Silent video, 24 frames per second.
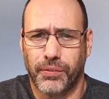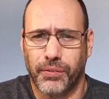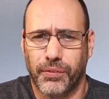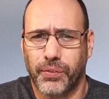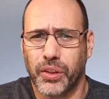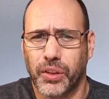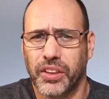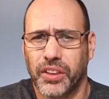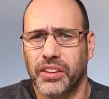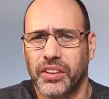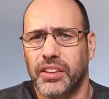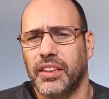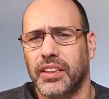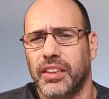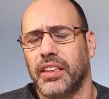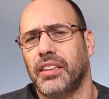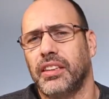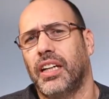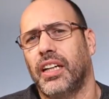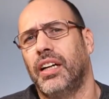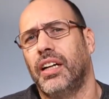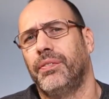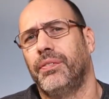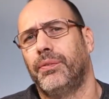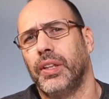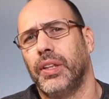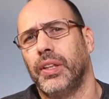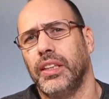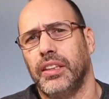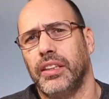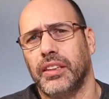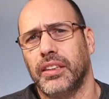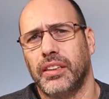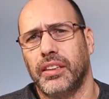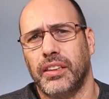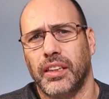components that are
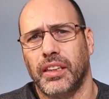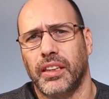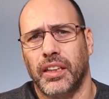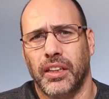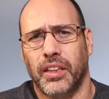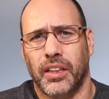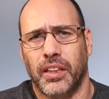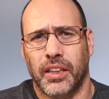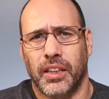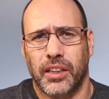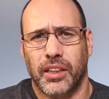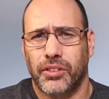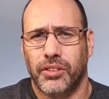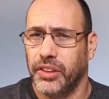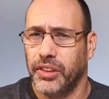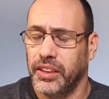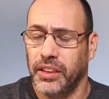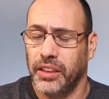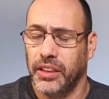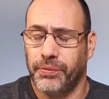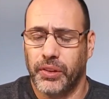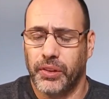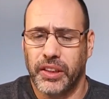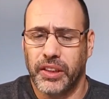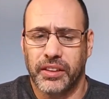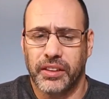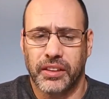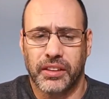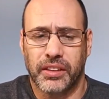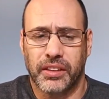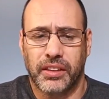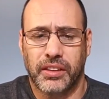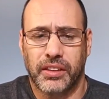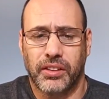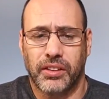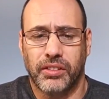printed, 3D
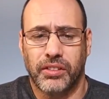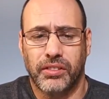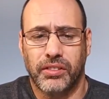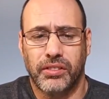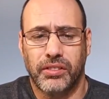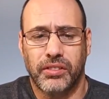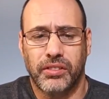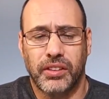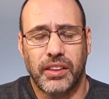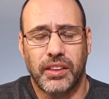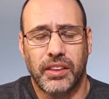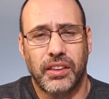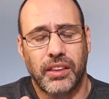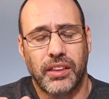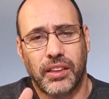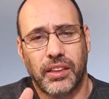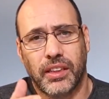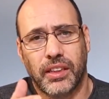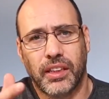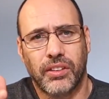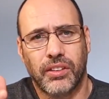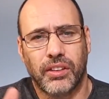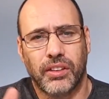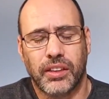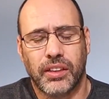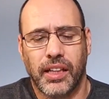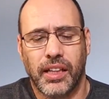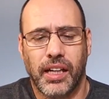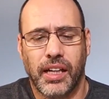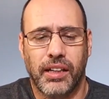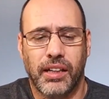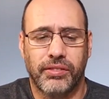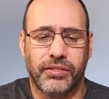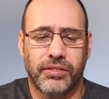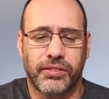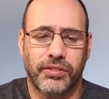printed, so it cannot
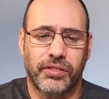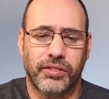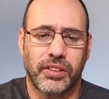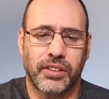have